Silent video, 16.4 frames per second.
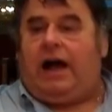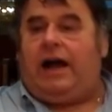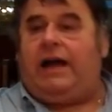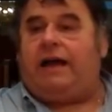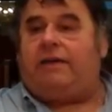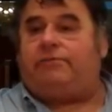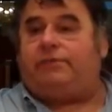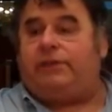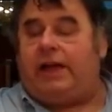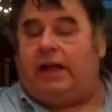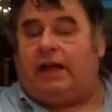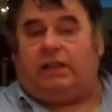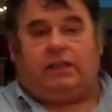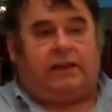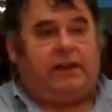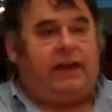I have
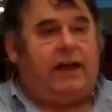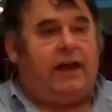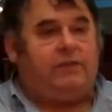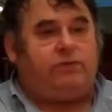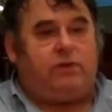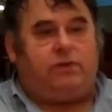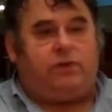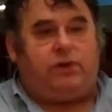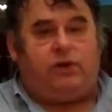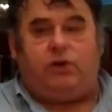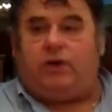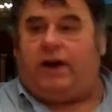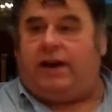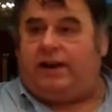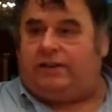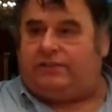legally entered the
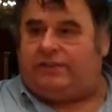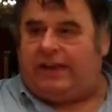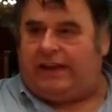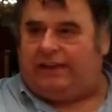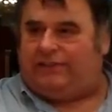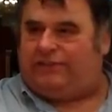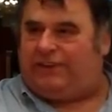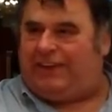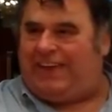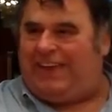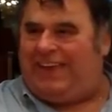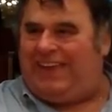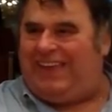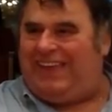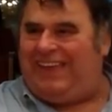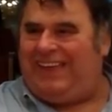United States
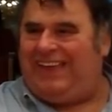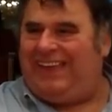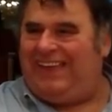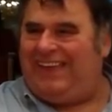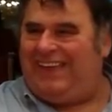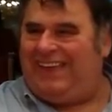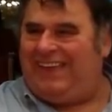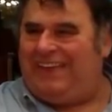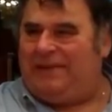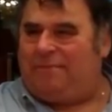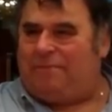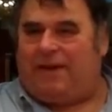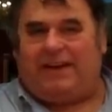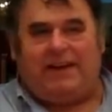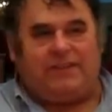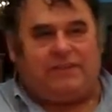
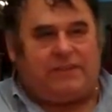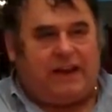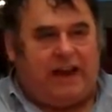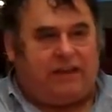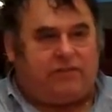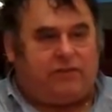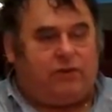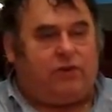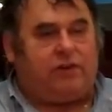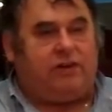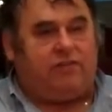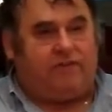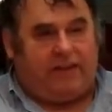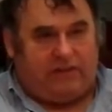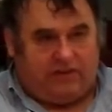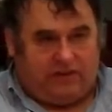by international
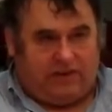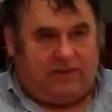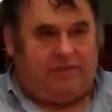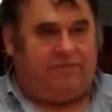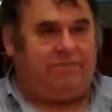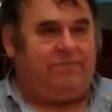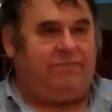convention.